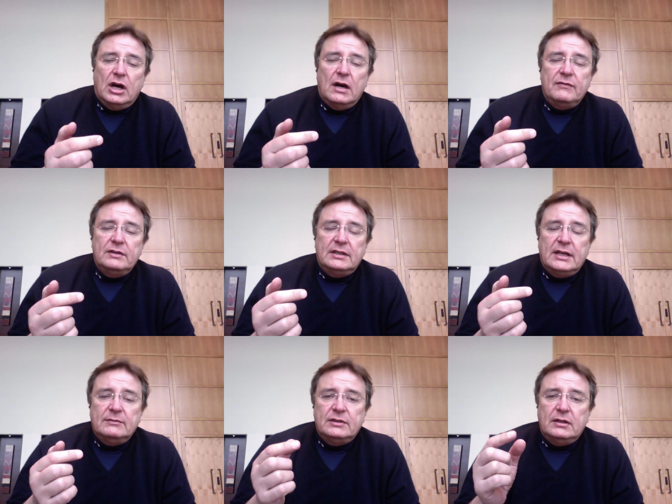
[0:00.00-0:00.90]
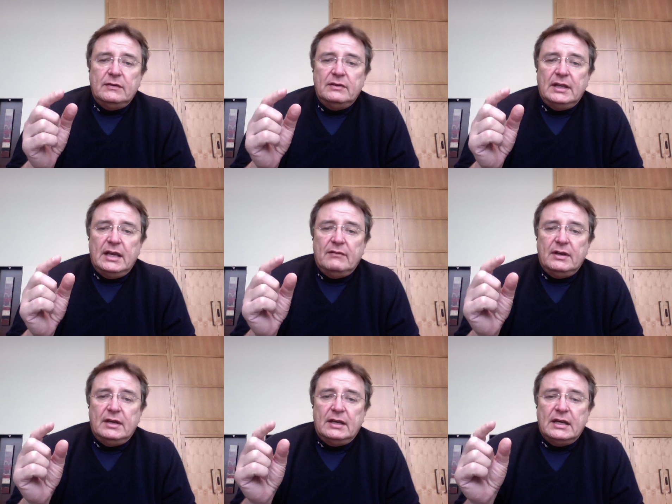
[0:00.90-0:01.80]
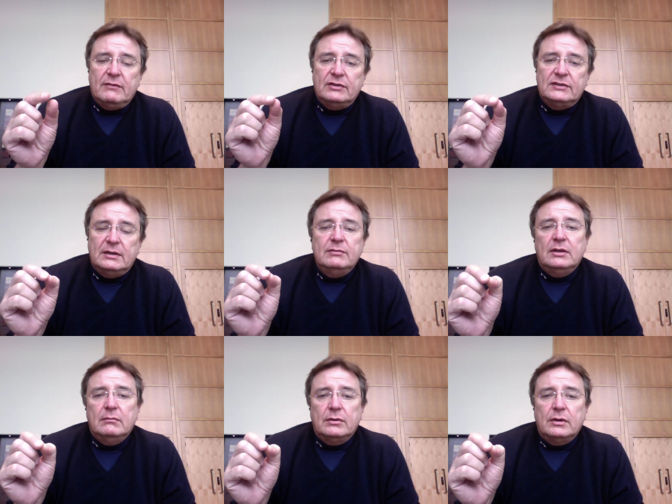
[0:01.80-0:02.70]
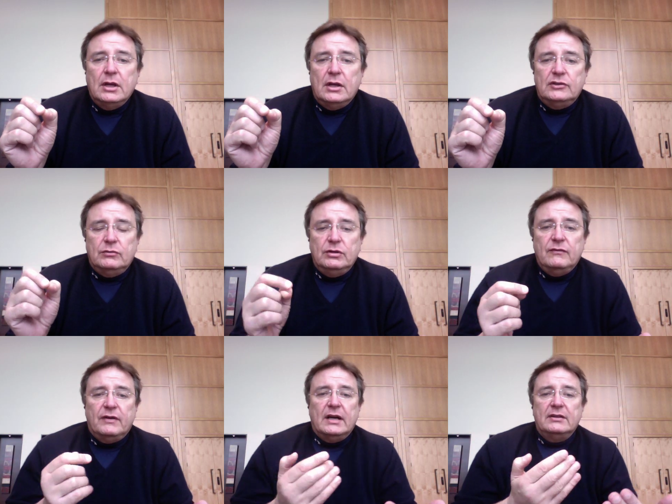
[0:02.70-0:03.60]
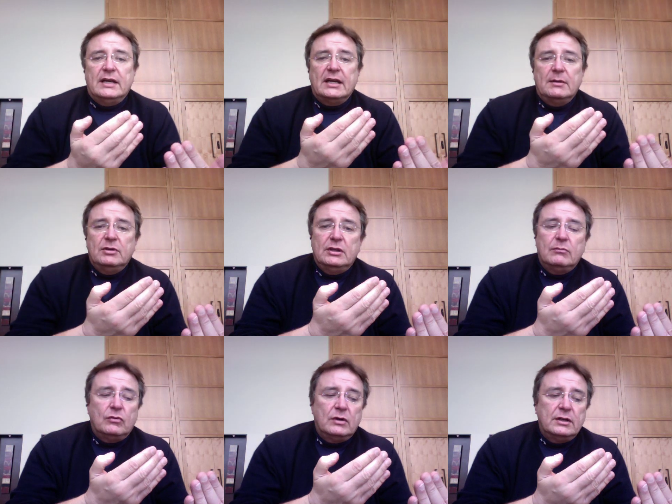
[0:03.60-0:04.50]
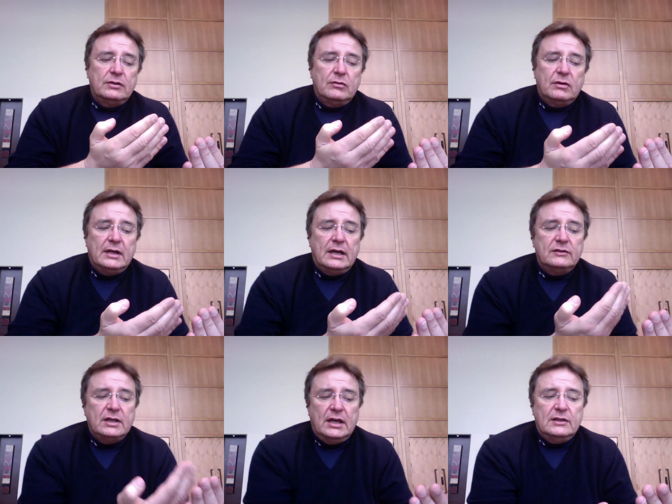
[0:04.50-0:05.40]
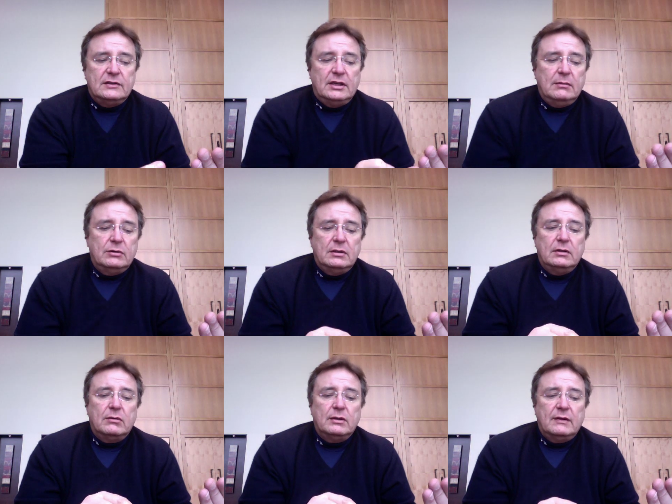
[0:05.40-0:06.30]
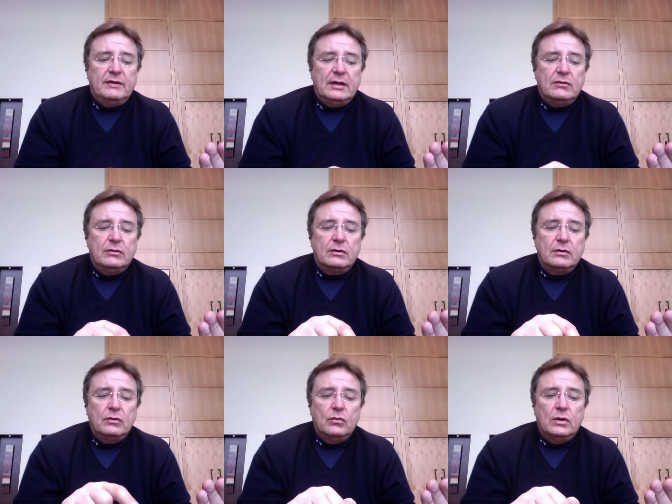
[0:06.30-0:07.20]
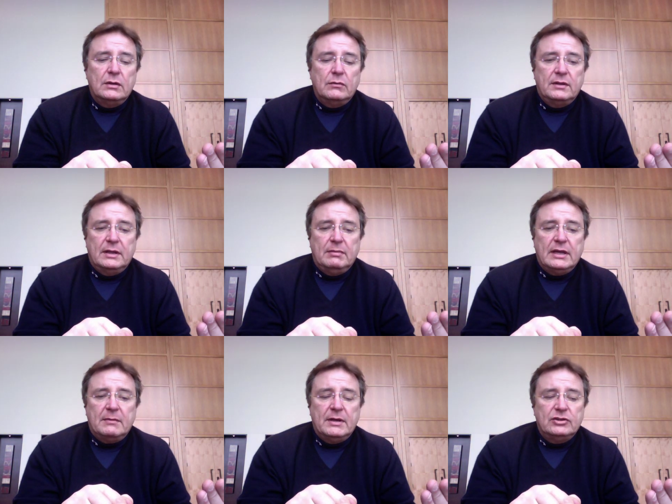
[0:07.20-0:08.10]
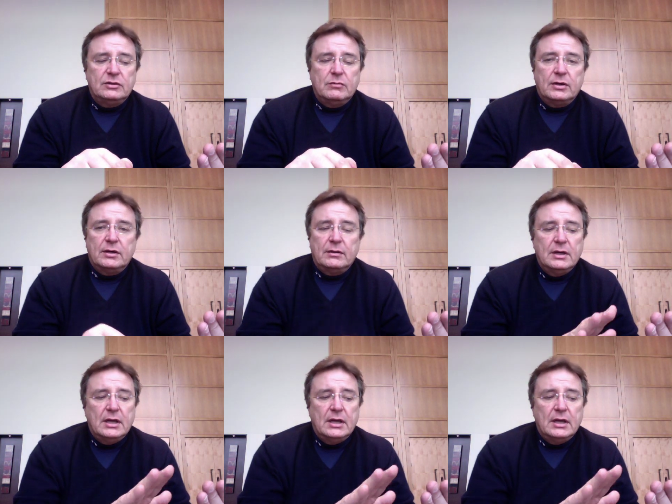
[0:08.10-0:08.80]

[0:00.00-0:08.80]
Oftentimes they'll even have a kind of a sub number. So when you file document number 1 at the courthouse, it's labeled in the lower left hand corner 1 with a black magic marker.